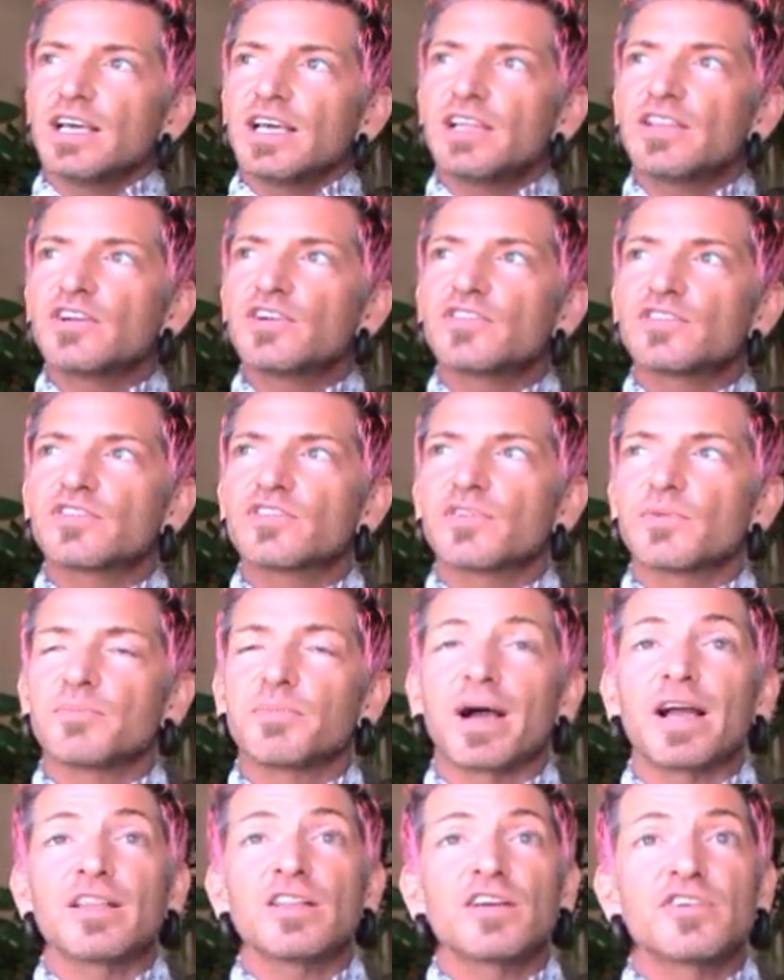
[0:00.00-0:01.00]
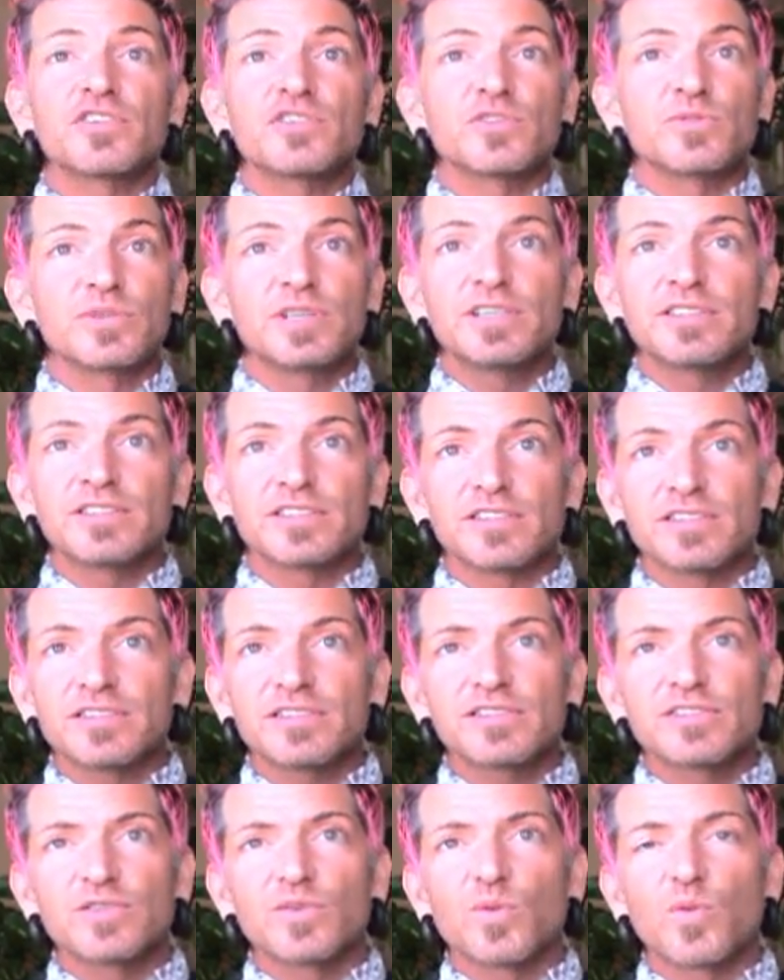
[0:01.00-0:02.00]
And there's biological
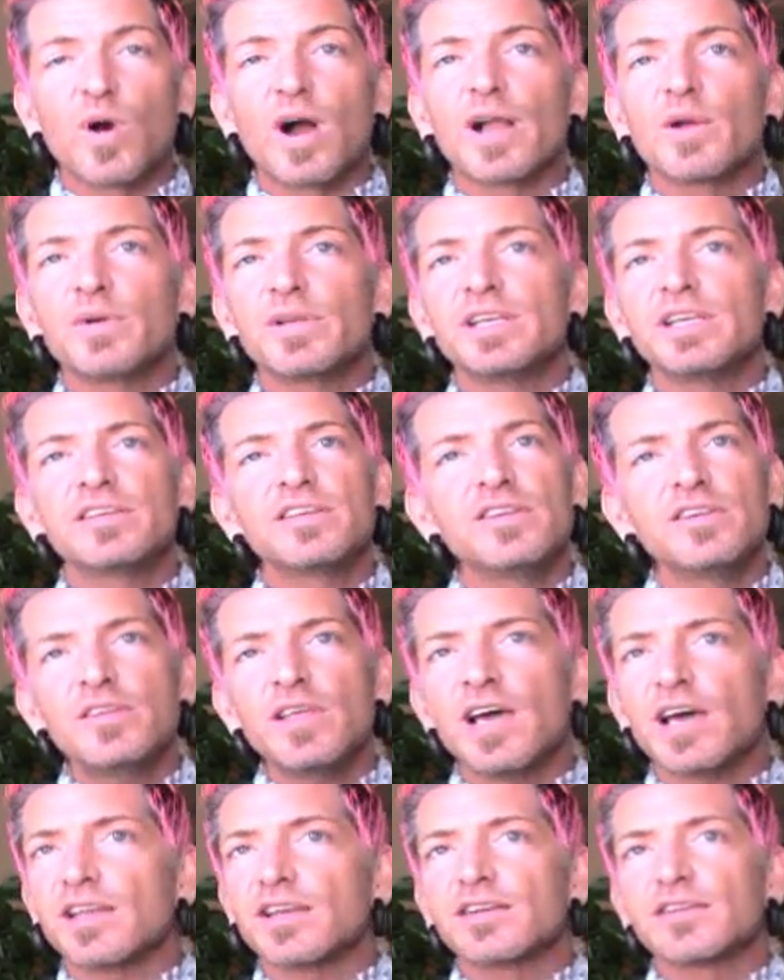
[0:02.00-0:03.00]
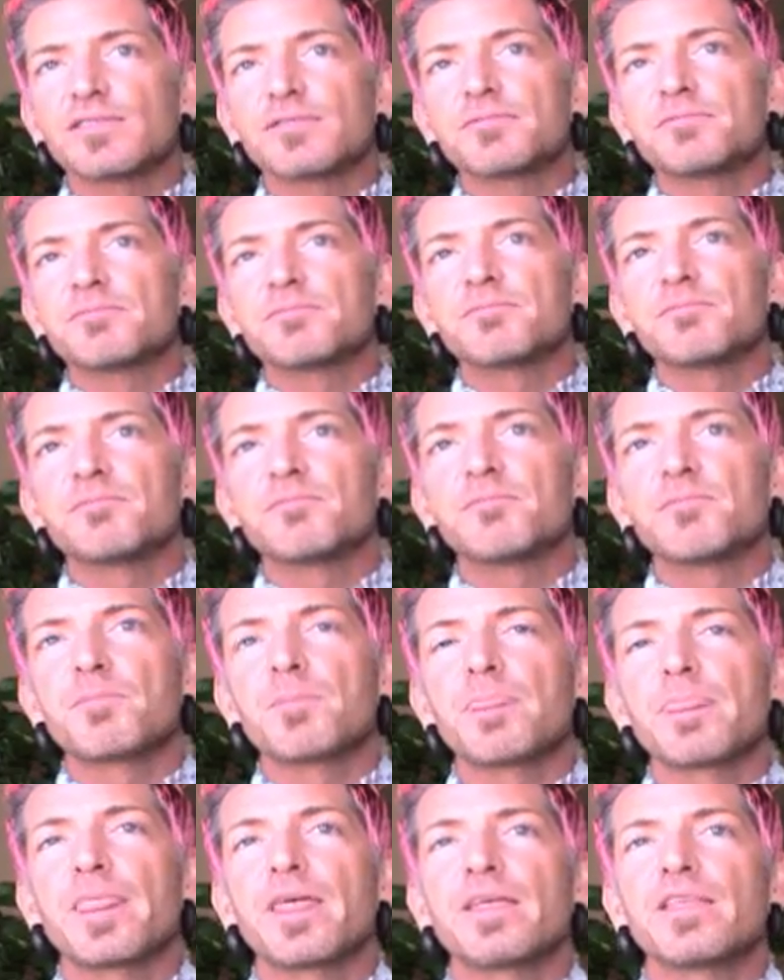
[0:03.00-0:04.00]
reasons why we need to do that.
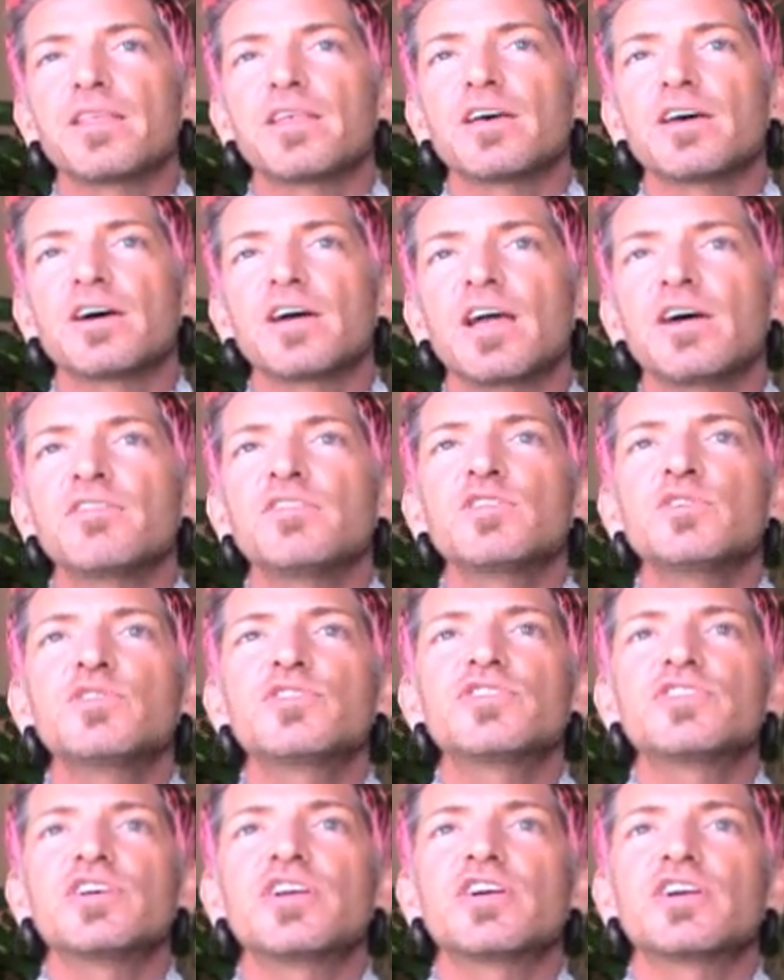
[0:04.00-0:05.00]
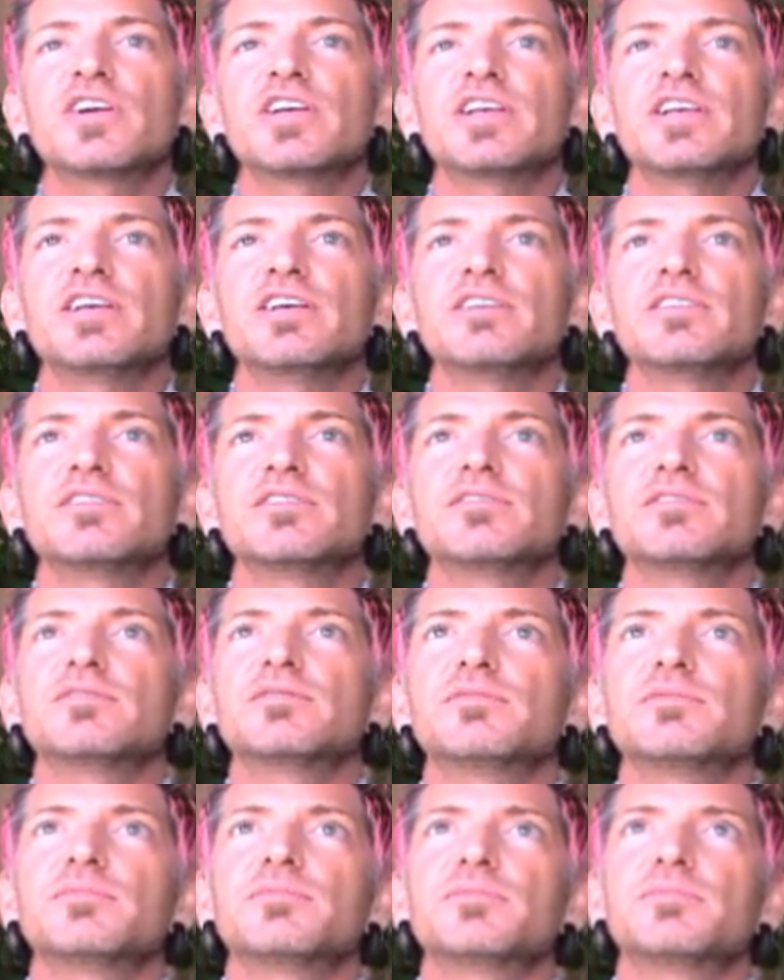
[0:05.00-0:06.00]
Evolutionary
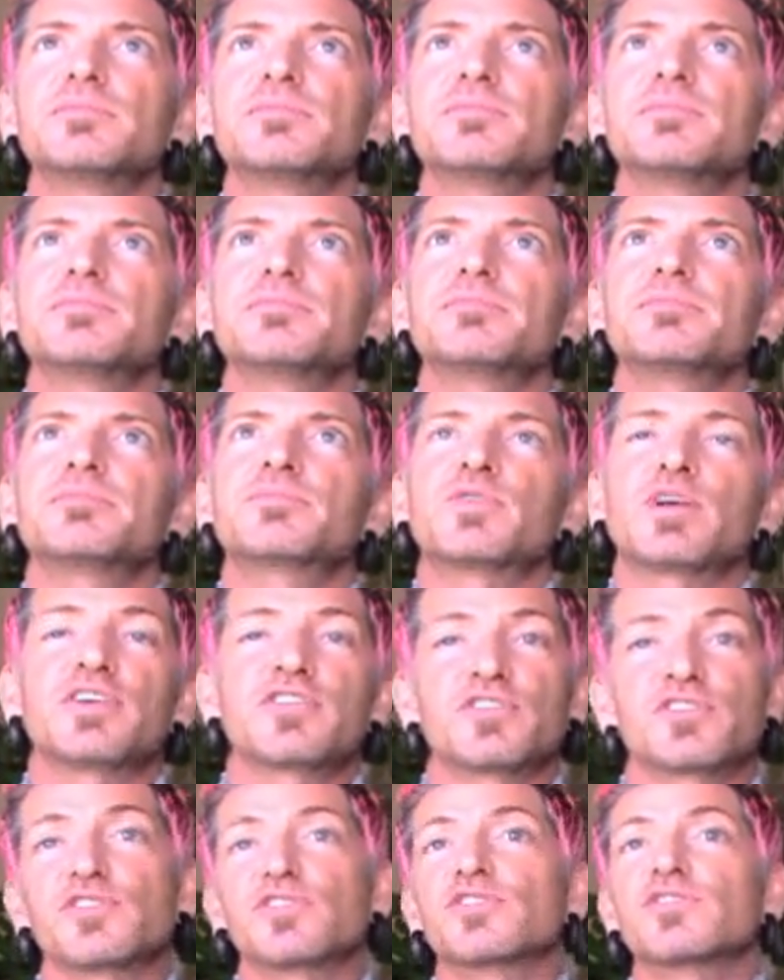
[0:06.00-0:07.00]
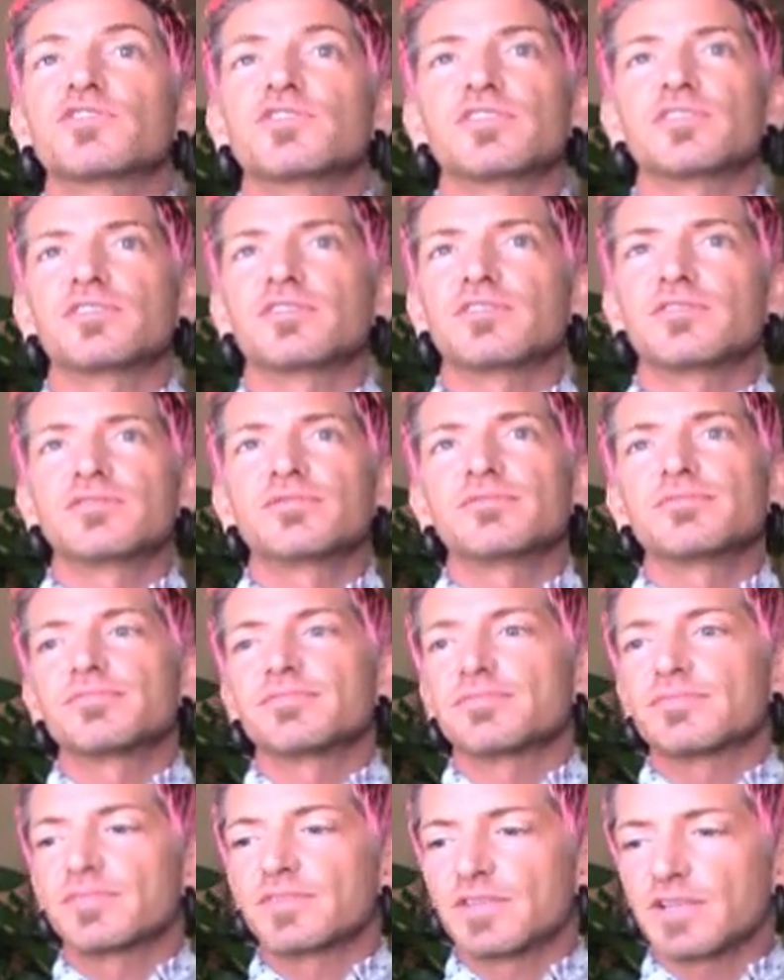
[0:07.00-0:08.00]
pressures
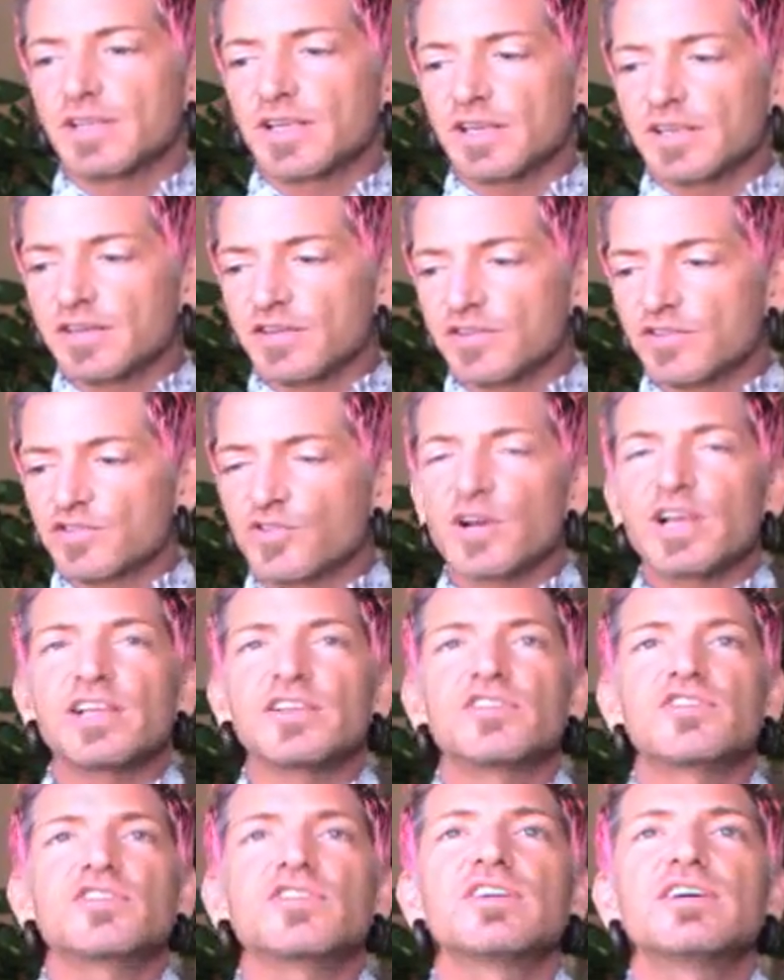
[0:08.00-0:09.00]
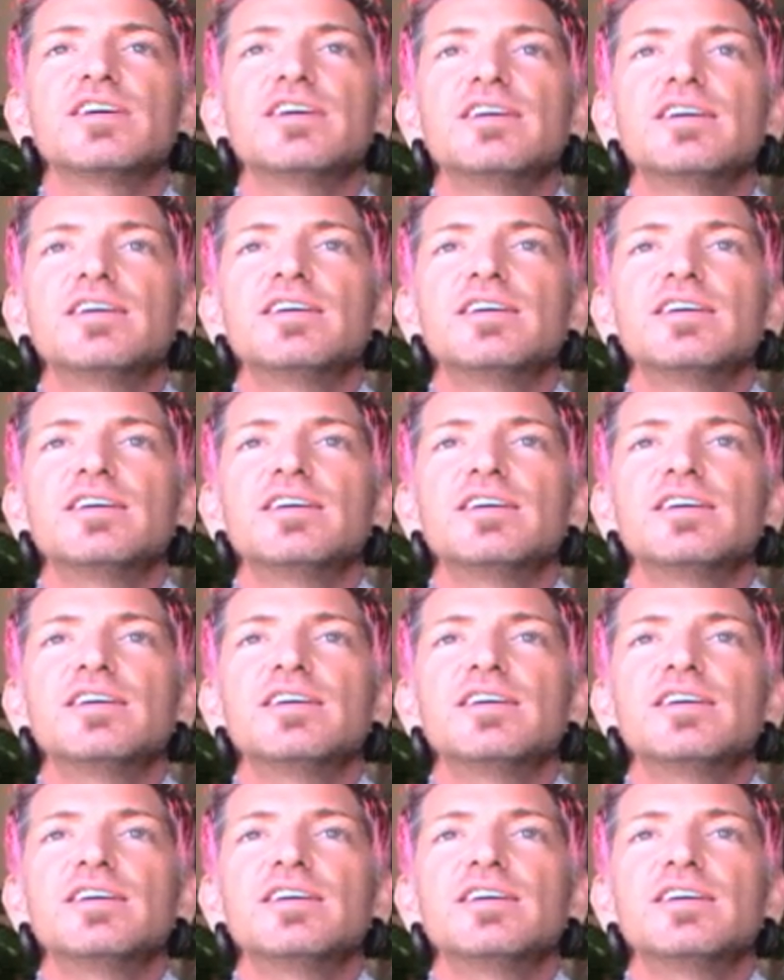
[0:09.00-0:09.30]
and traits